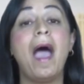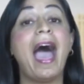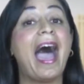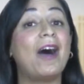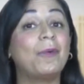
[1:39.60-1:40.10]

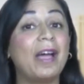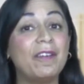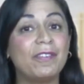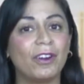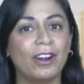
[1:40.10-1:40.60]

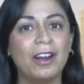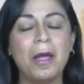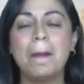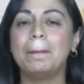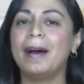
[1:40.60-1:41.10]
However,
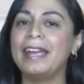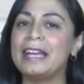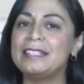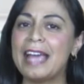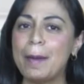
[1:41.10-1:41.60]
my
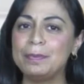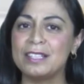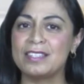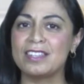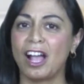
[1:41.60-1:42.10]

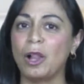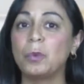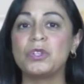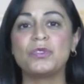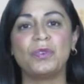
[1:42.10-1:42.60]
adapted style
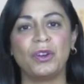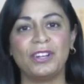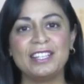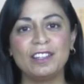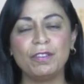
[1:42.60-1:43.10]
was
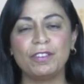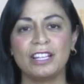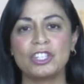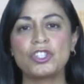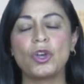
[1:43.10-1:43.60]
very
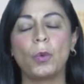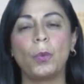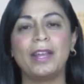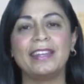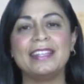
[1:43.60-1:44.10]
different. So
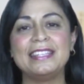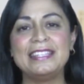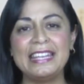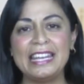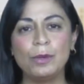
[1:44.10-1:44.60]
when the
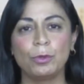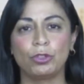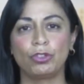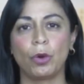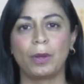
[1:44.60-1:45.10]
D was
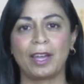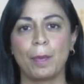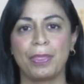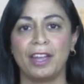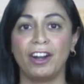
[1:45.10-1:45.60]
showing
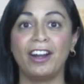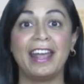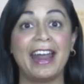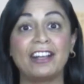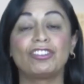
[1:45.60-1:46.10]
up there,
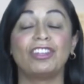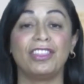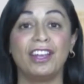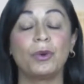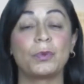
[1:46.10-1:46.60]
and actually
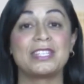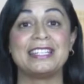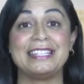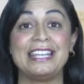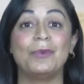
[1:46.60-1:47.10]
there it was a
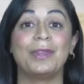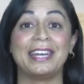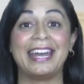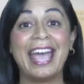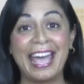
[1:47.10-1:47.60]
D with
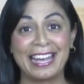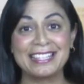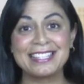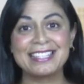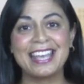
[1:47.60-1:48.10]
an
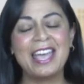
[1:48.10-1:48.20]
S,